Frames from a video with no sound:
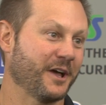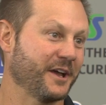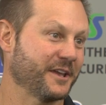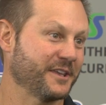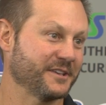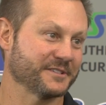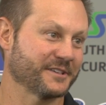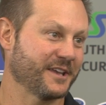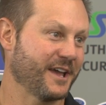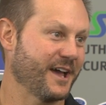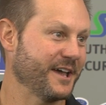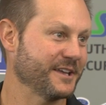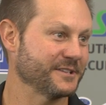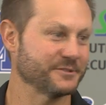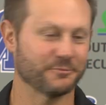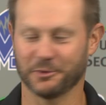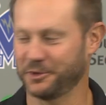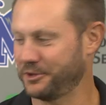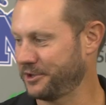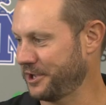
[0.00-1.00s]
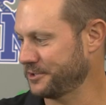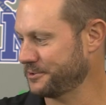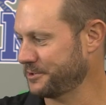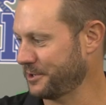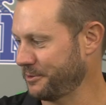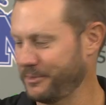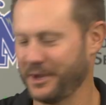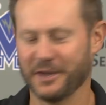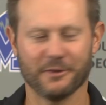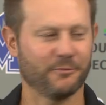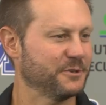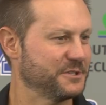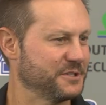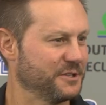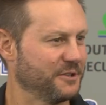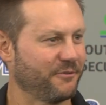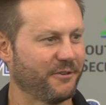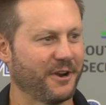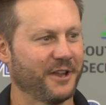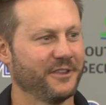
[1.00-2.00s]
block his guys, well, you guys say, man, was
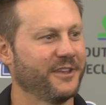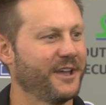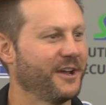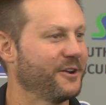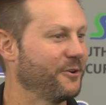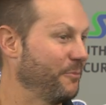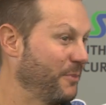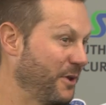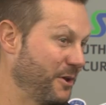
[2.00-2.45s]
it the right tackle?